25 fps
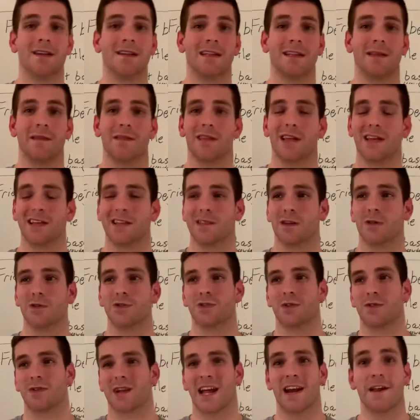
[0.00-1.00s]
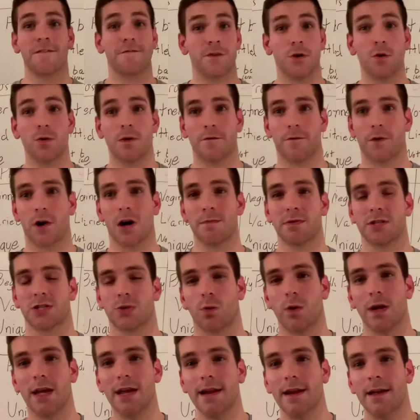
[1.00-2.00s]
Uh, those are kind of few and far
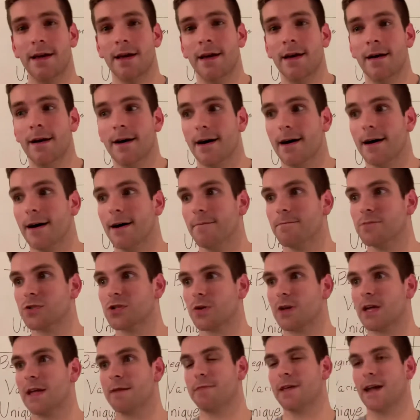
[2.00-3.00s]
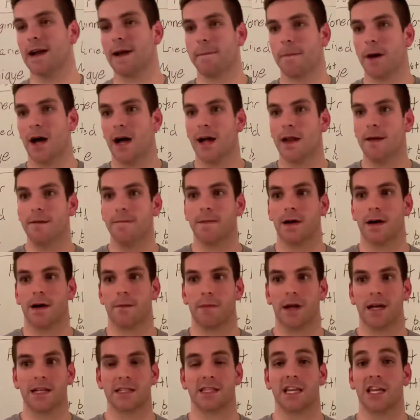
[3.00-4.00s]
between. Um, so keep that in mind. I'm
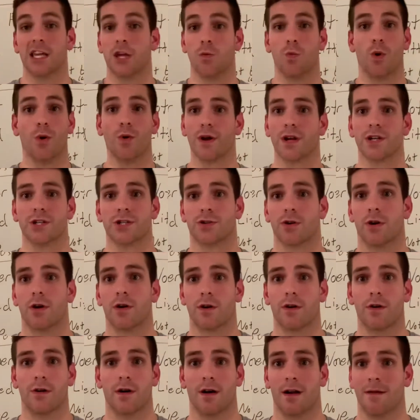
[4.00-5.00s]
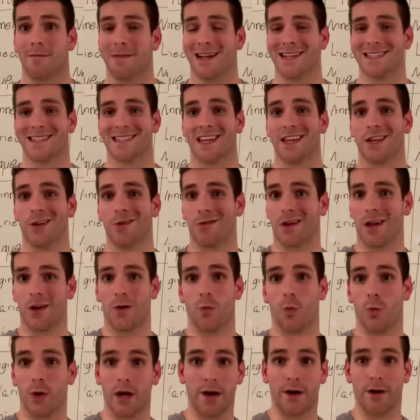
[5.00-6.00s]
not saying you won't get stronger. I'm not saying you'll get
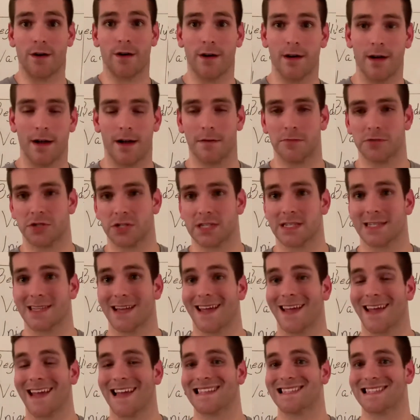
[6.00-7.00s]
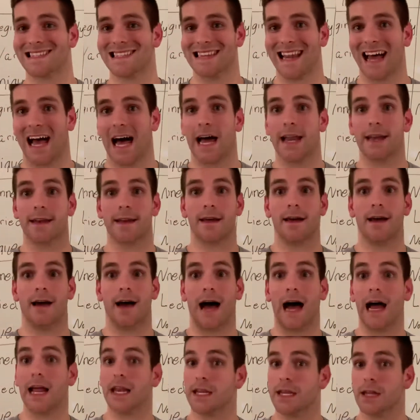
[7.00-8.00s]
weaker. I'm just saying it's not
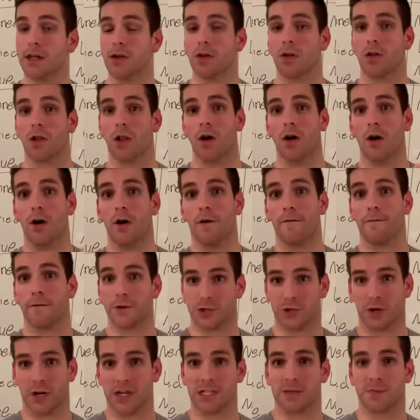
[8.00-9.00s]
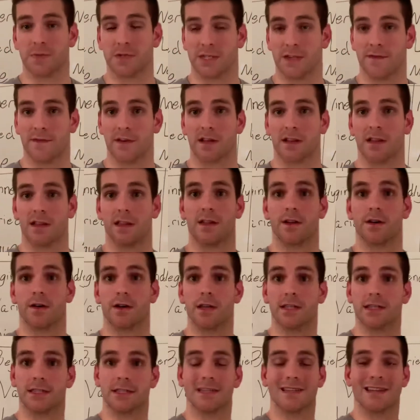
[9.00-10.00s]
ideal for strength specifically. There
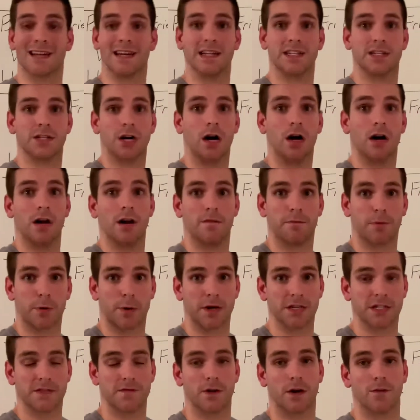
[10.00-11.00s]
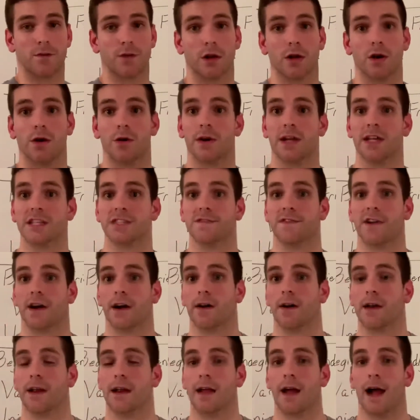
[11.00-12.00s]
isn't a ton of progressive overload. It's
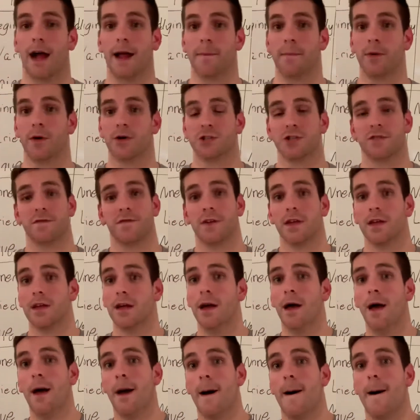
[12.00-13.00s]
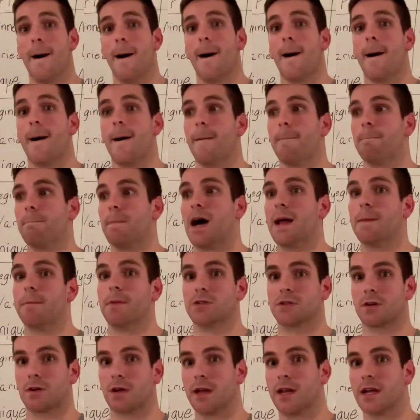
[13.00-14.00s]
very hypertrophy, um,
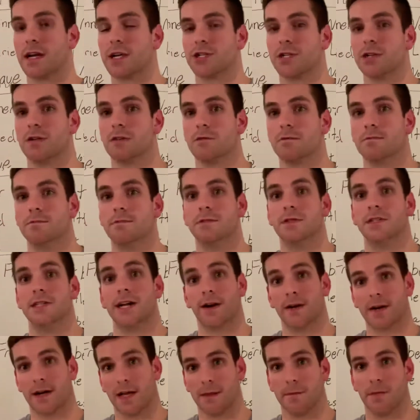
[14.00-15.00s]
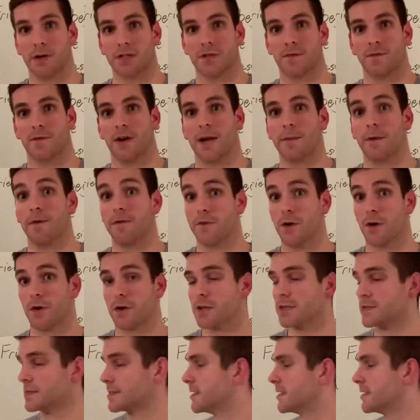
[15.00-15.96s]
mind-muscle connection, tearing down the muscle fiber focused.